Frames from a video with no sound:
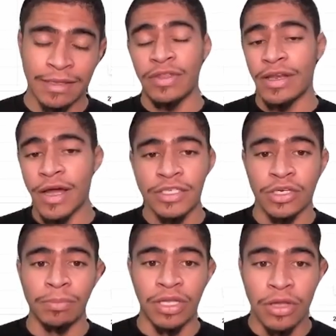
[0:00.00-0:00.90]
the dots are
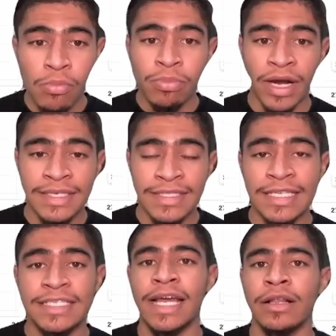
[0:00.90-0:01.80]
below price,
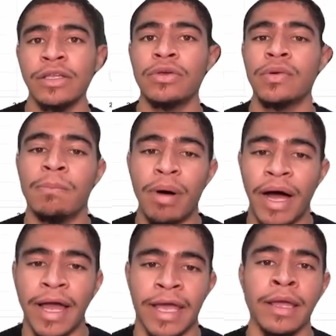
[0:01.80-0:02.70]
it's telling you to
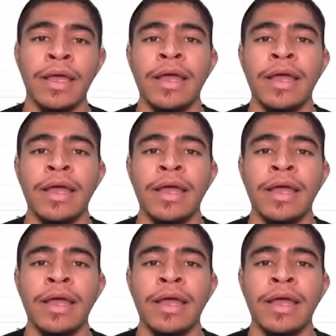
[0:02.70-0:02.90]
buy.